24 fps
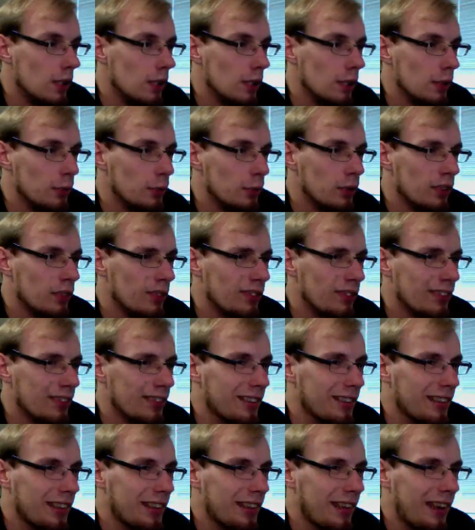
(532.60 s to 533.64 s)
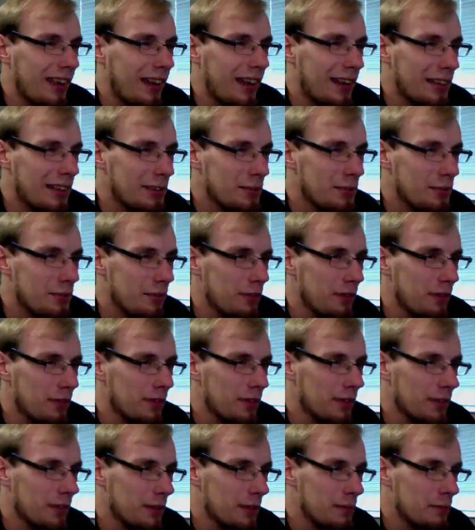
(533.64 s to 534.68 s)
which is kind of
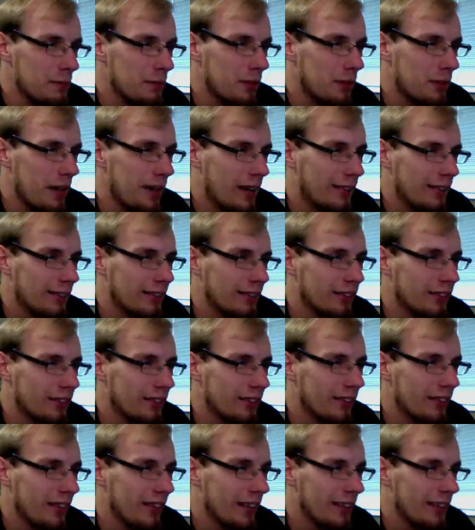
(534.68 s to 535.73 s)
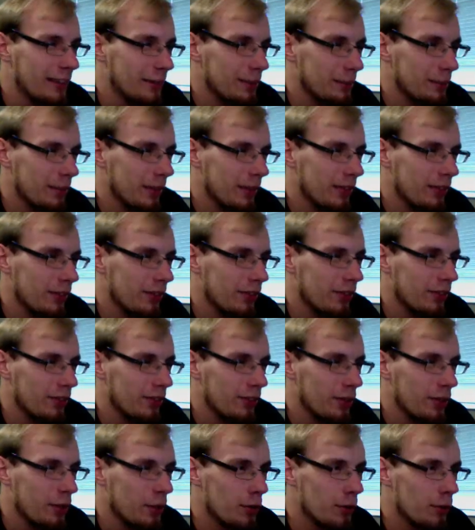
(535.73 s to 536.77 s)
an impractical sight because there's
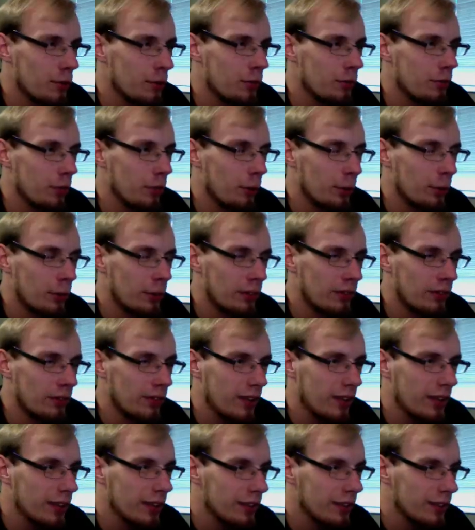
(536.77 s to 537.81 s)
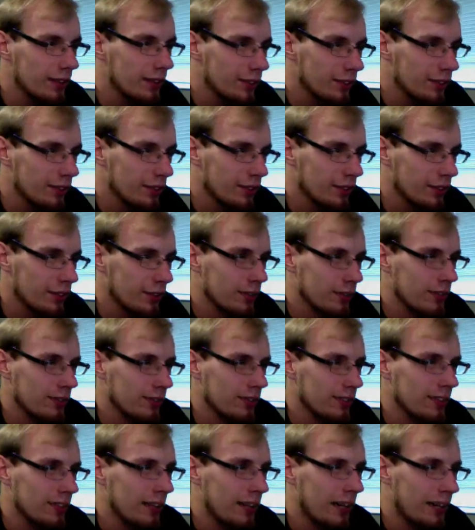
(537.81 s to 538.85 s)
no forward sight to
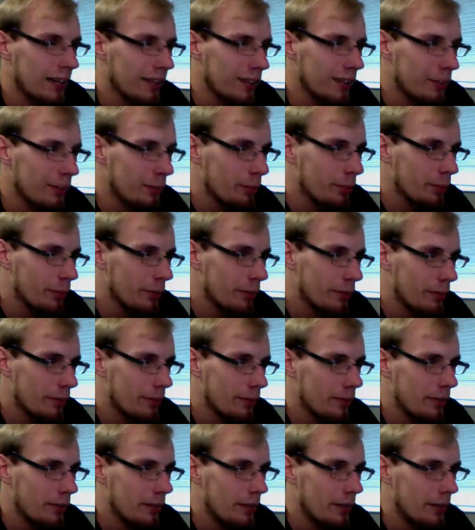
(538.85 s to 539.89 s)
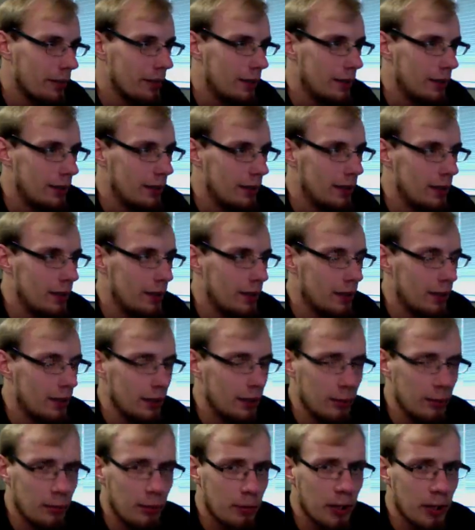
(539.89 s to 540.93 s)
line it up with.
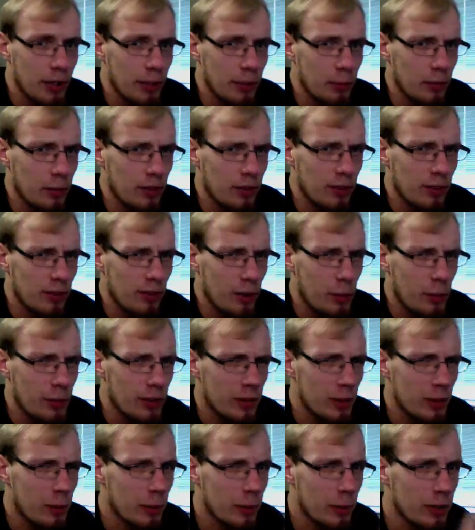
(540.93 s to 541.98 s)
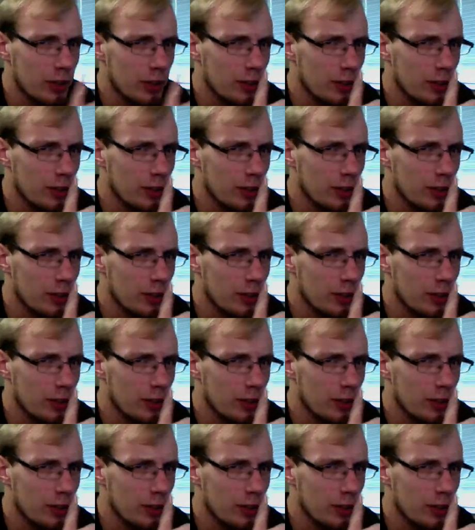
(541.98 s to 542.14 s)
But we're just hoping nobody